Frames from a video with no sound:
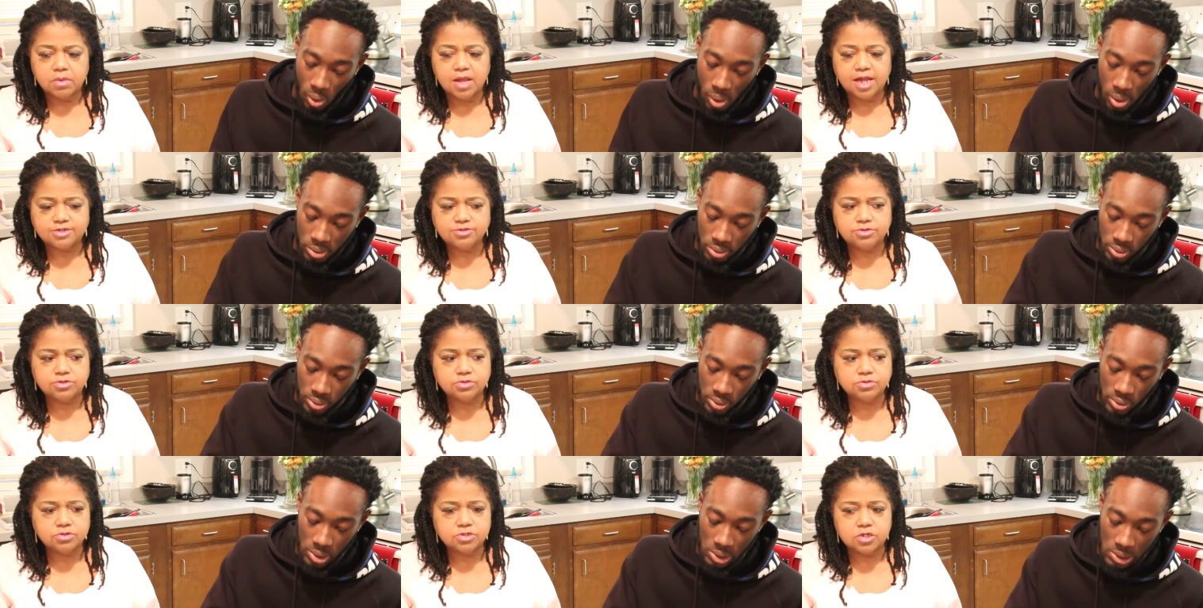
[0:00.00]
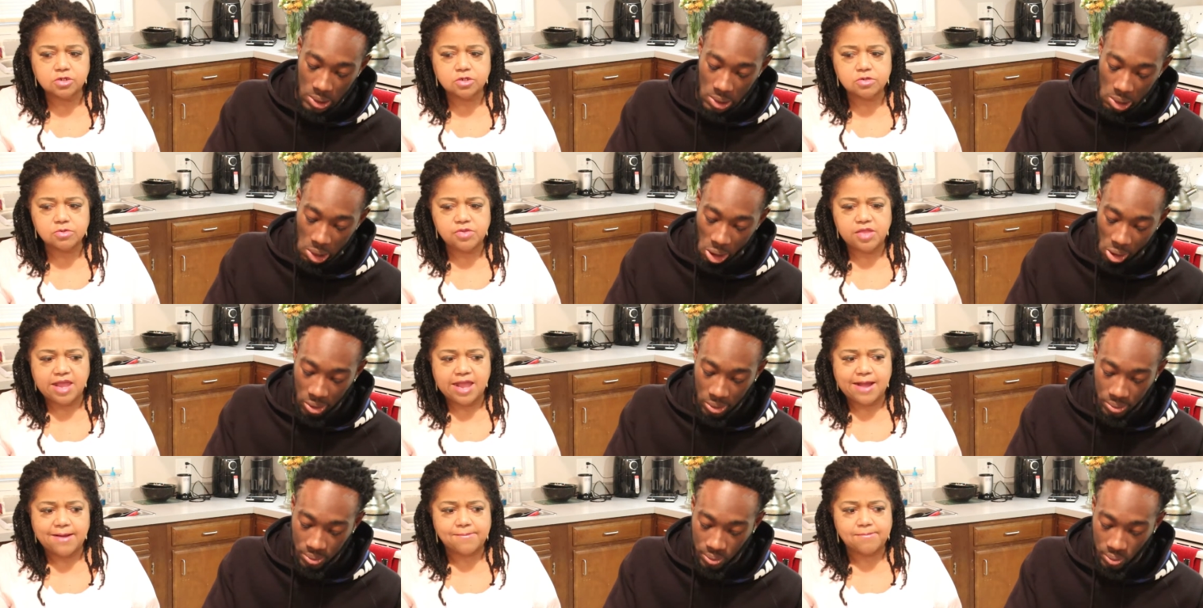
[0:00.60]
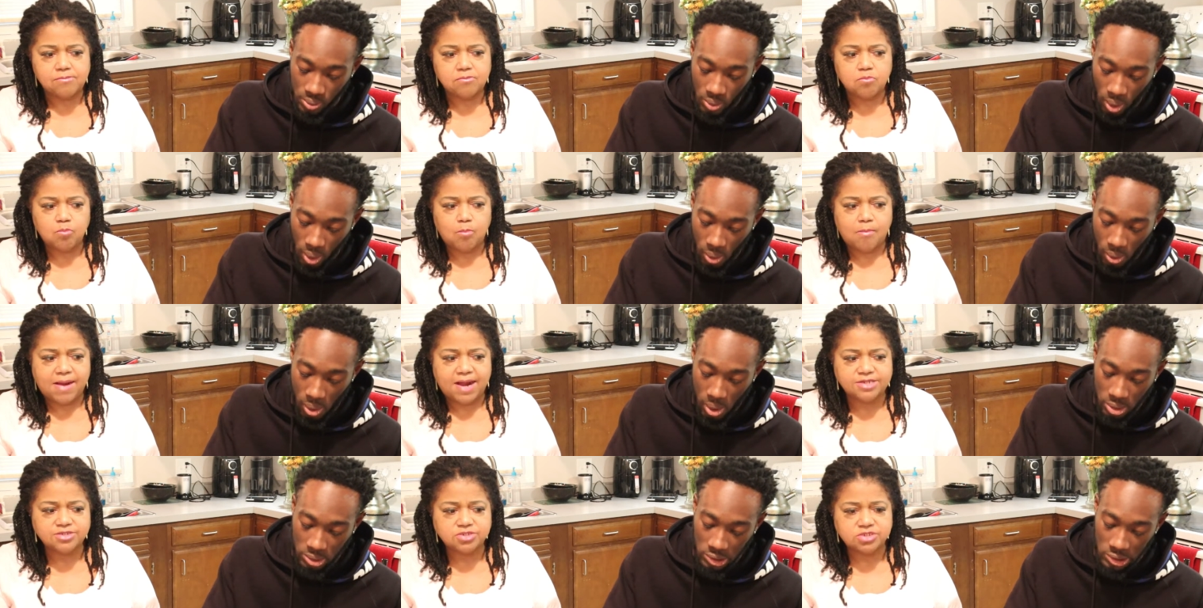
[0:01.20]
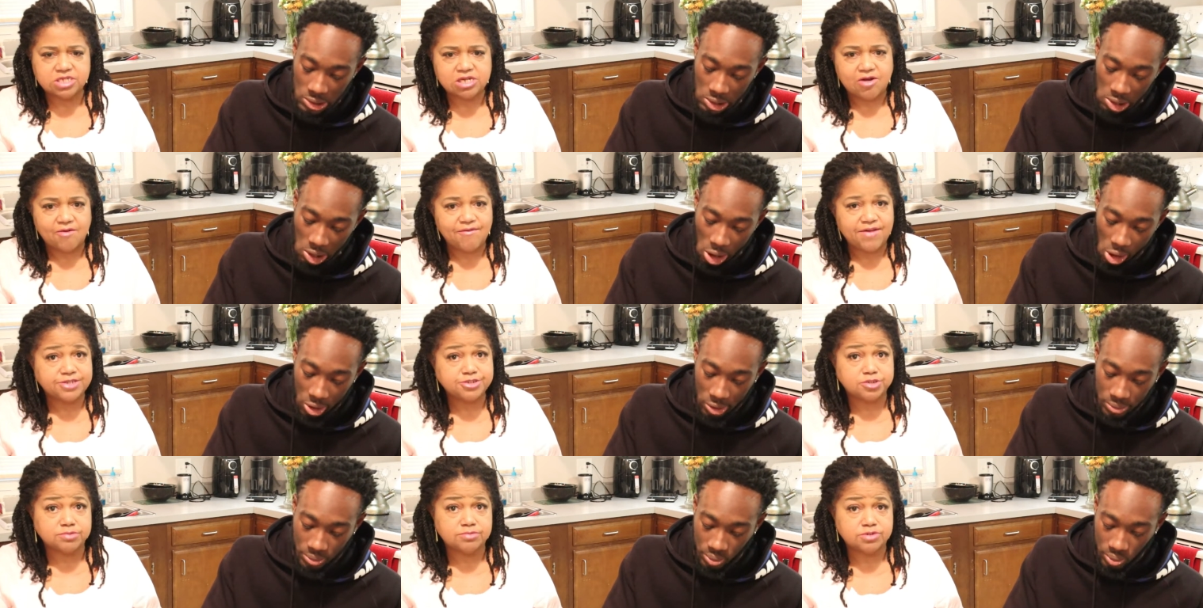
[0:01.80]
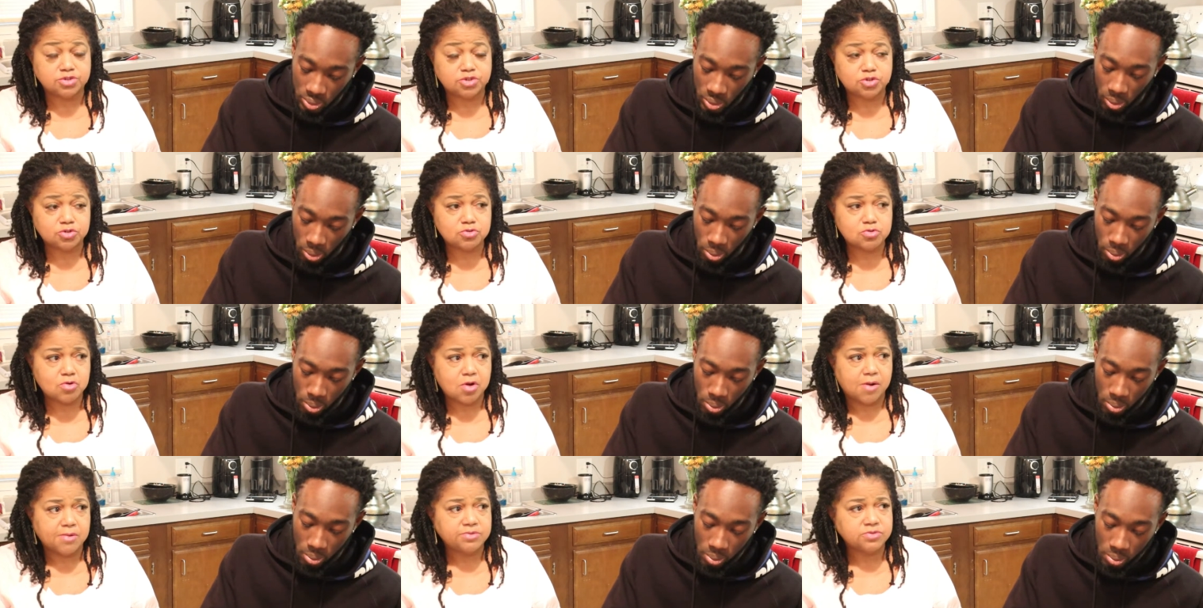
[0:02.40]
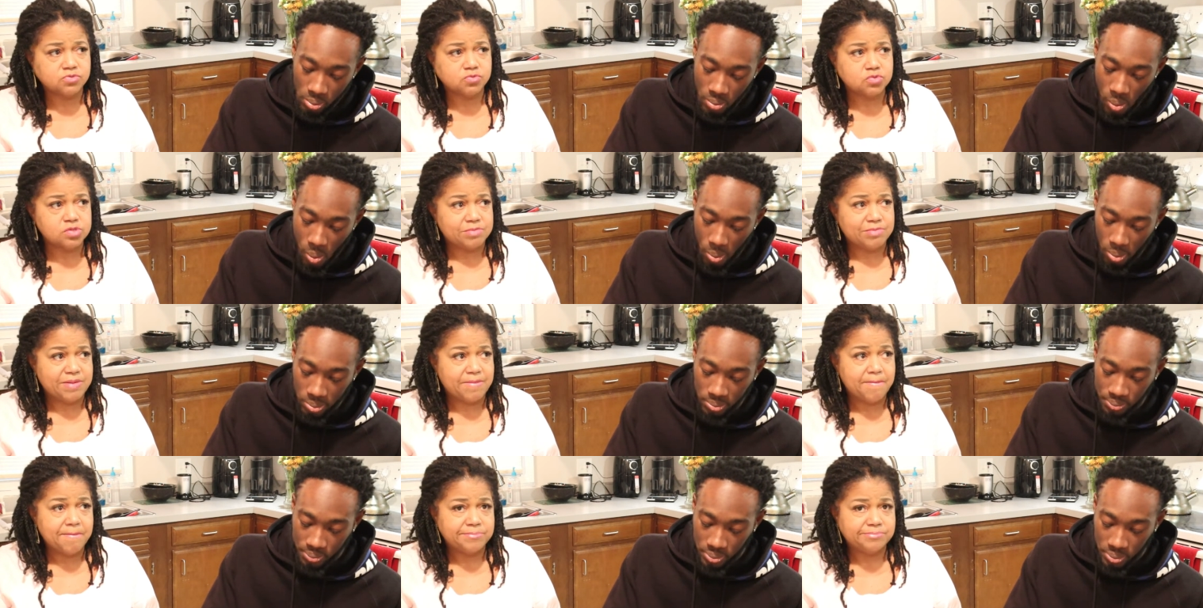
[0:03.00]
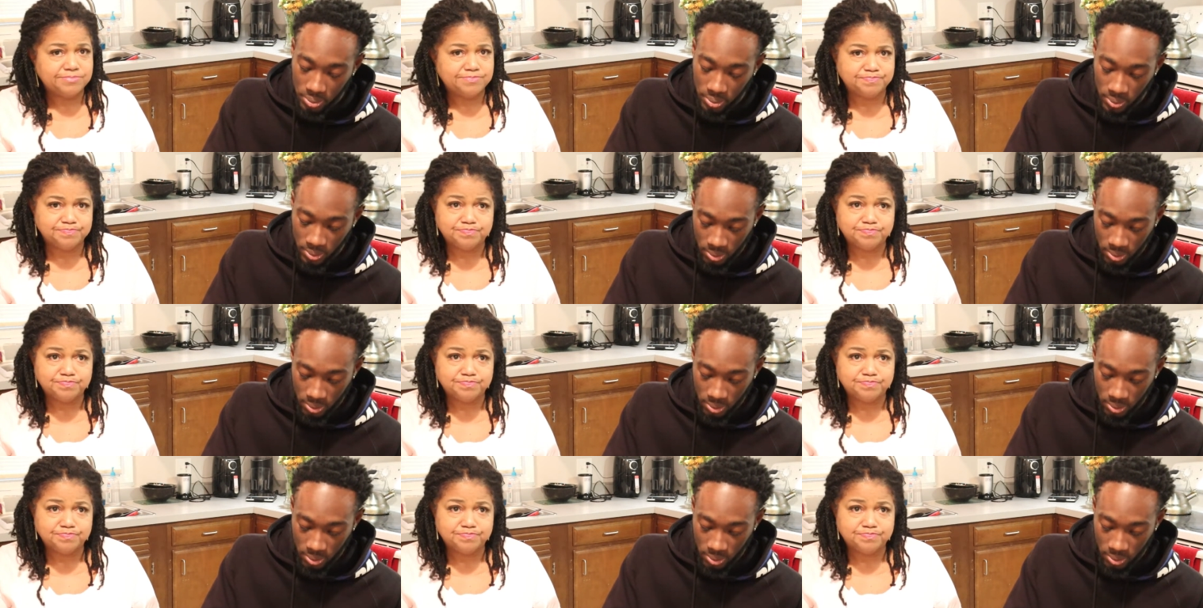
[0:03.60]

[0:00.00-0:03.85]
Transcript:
Speaker 1: I do know that myself, as a mature woman,